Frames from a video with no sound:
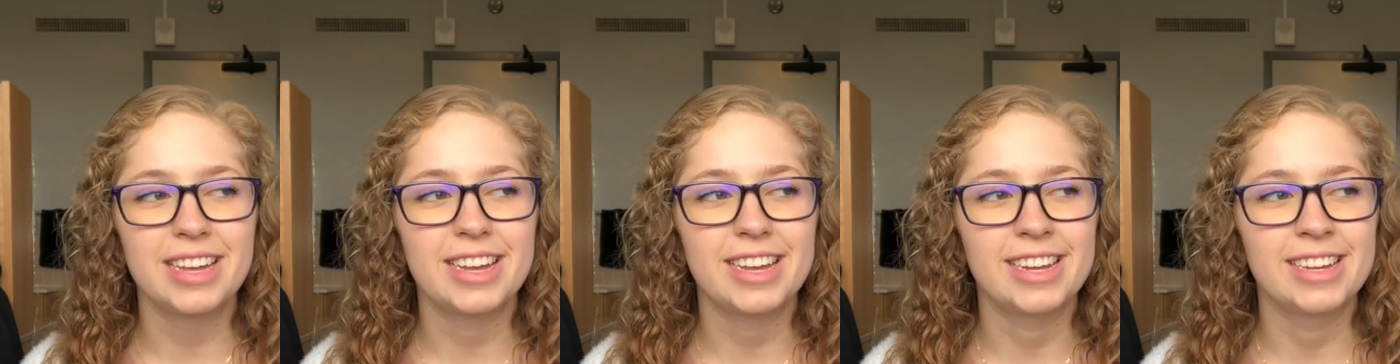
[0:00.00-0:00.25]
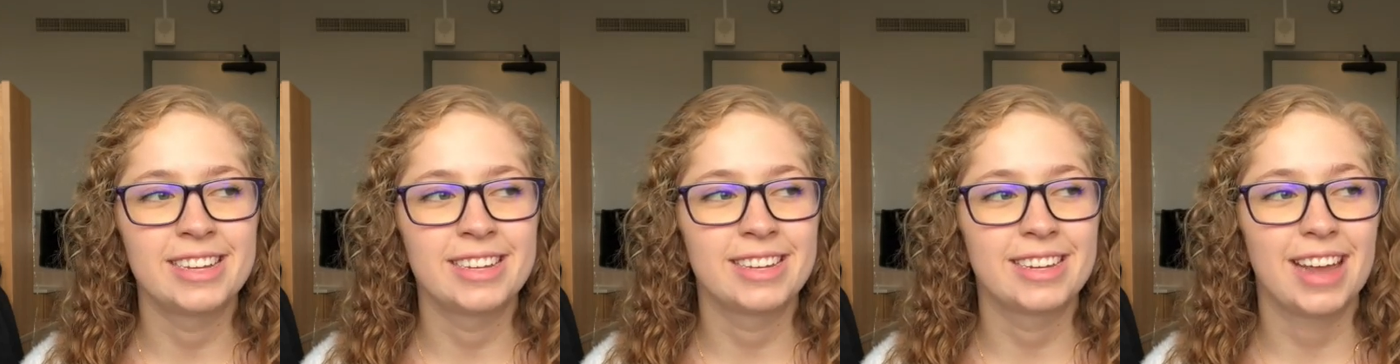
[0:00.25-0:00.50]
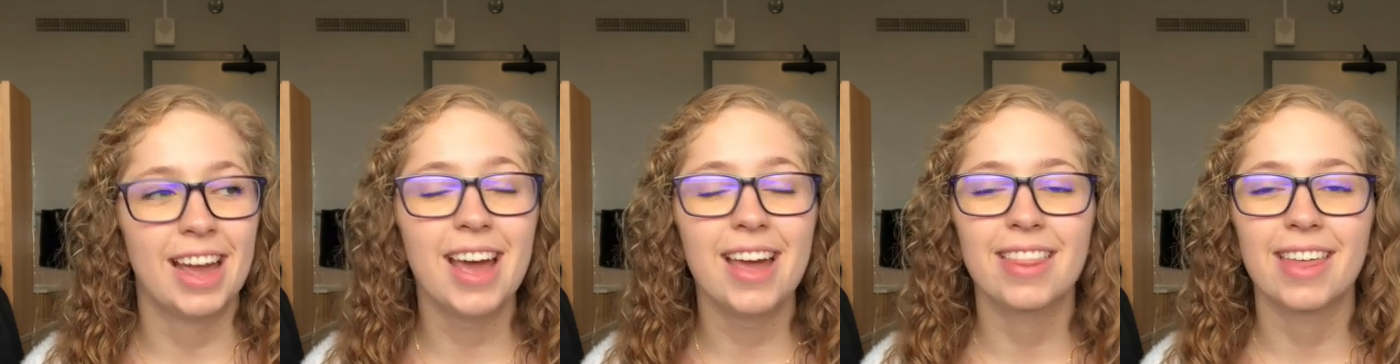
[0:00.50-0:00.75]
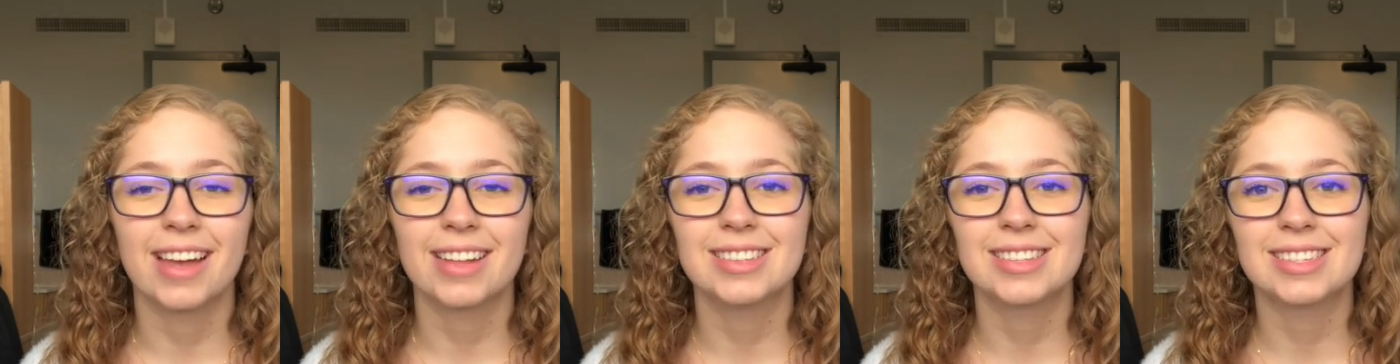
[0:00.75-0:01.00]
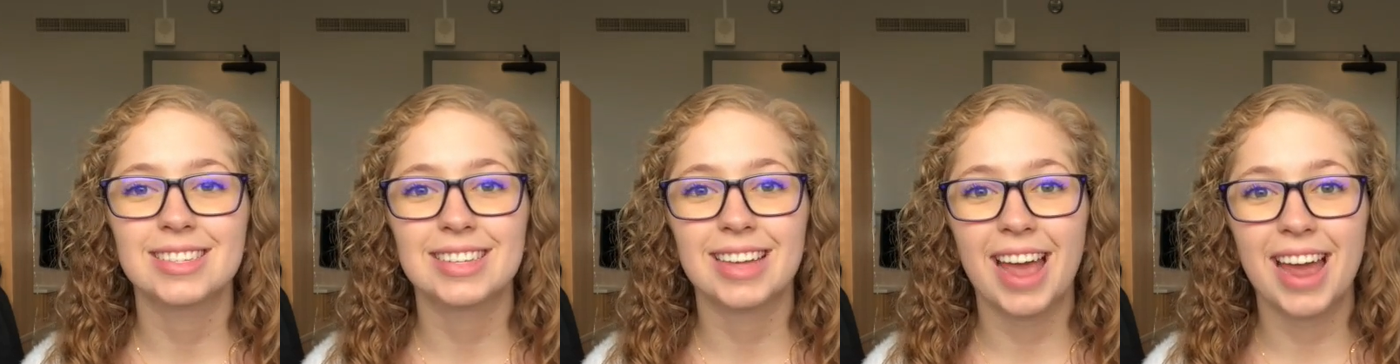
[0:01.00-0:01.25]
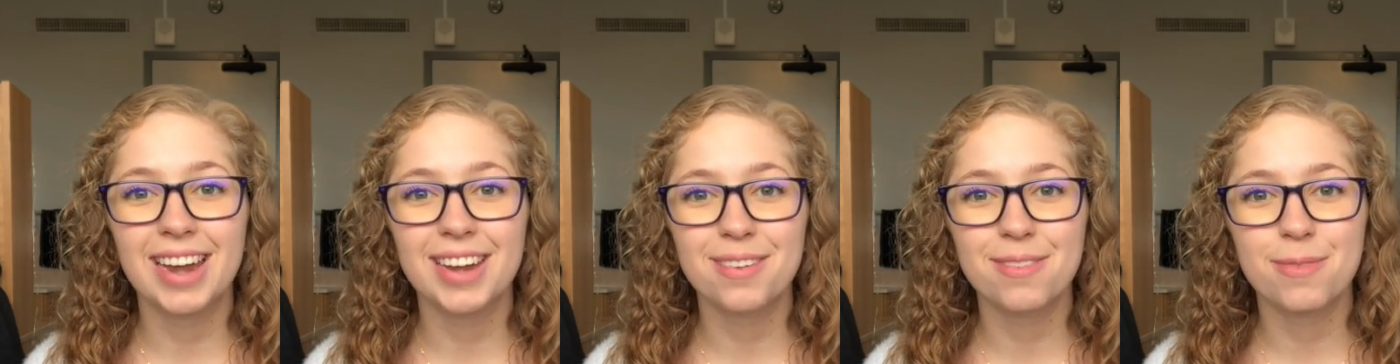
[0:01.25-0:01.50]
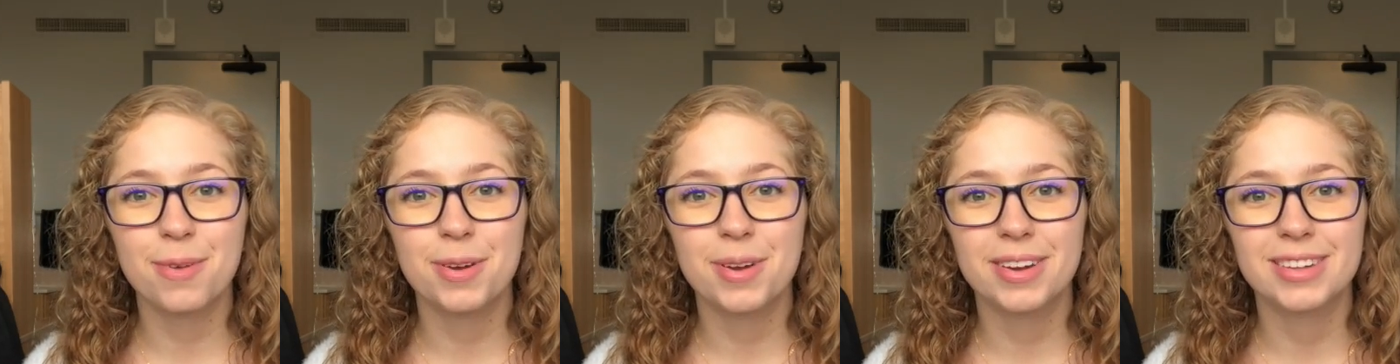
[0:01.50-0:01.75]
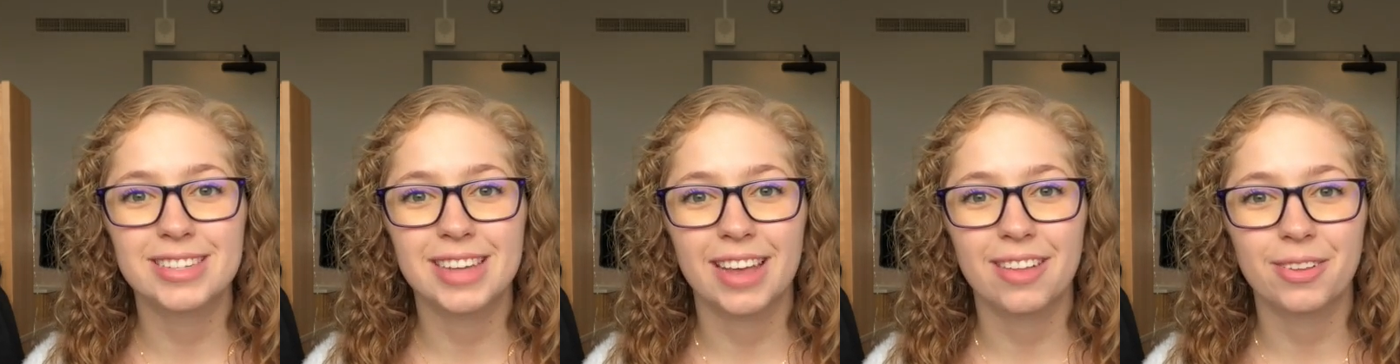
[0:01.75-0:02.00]
and yeah, that's kind of what
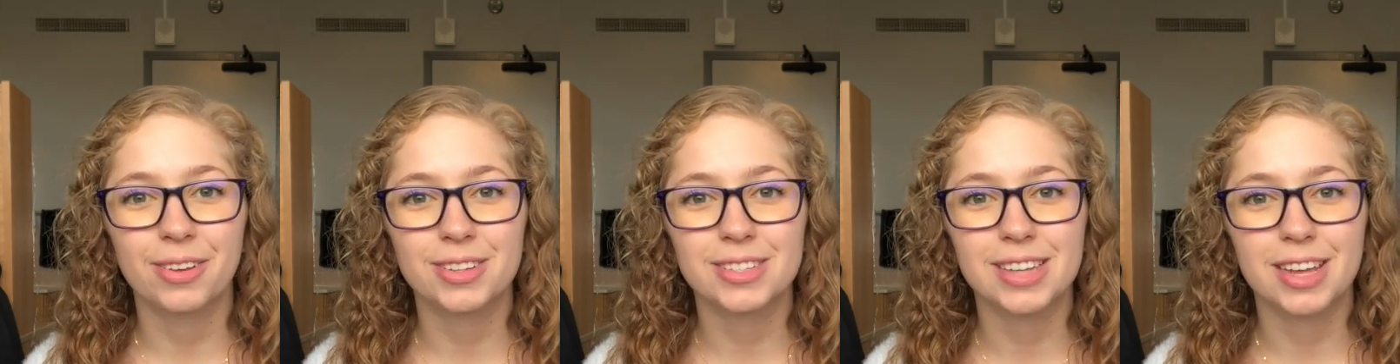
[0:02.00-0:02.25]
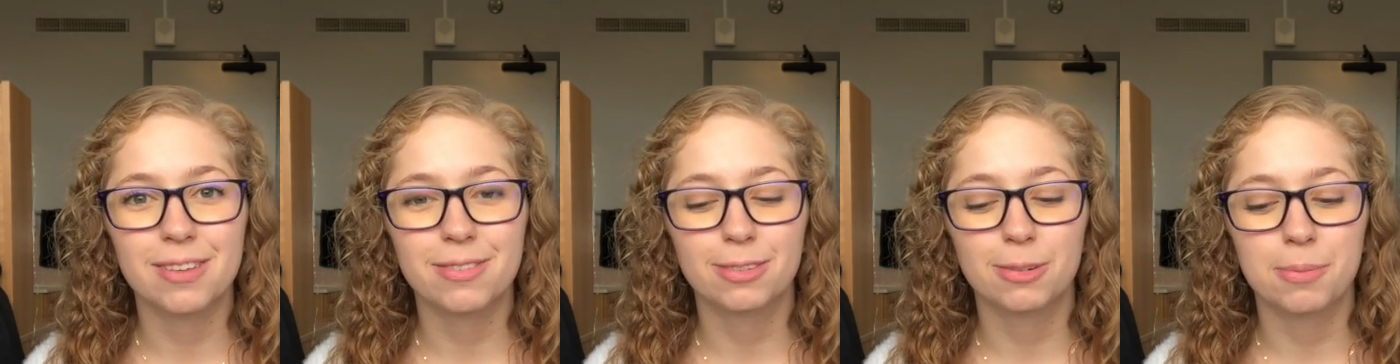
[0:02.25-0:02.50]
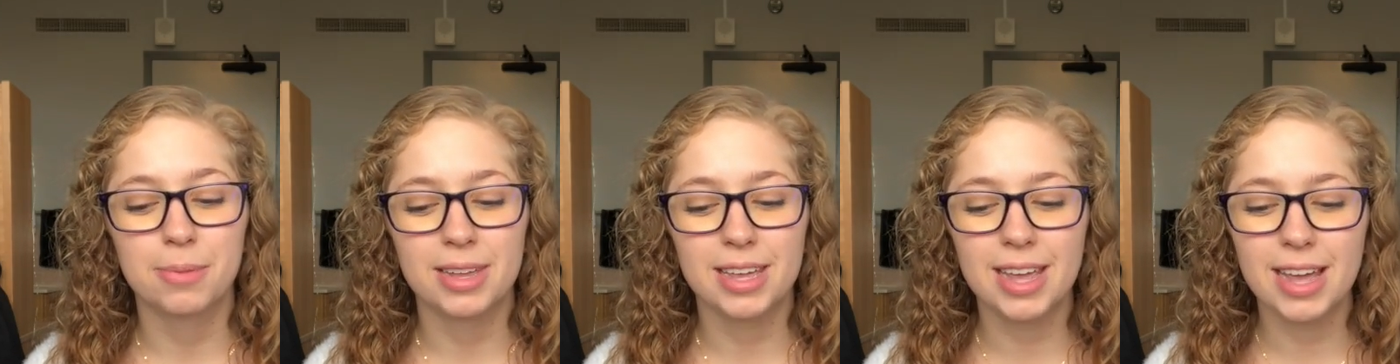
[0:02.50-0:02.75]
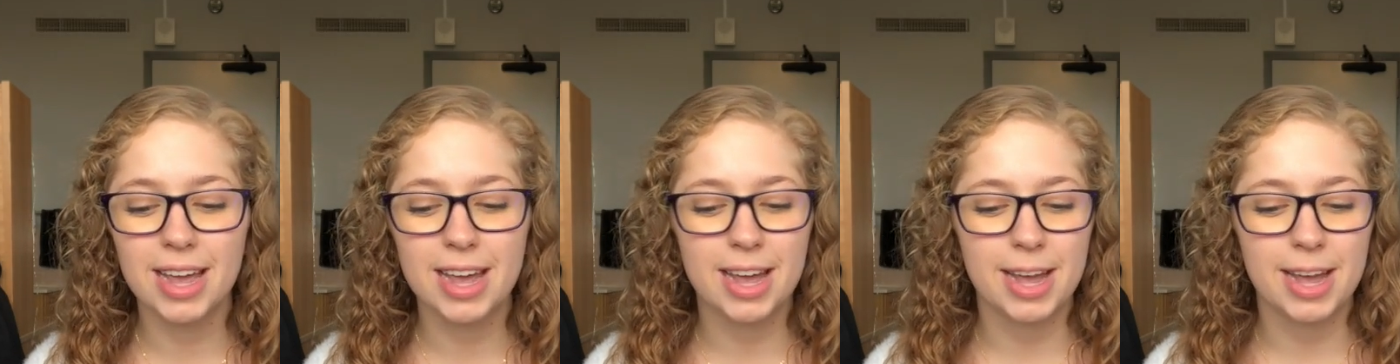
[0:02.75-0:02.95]
a day looks like for me.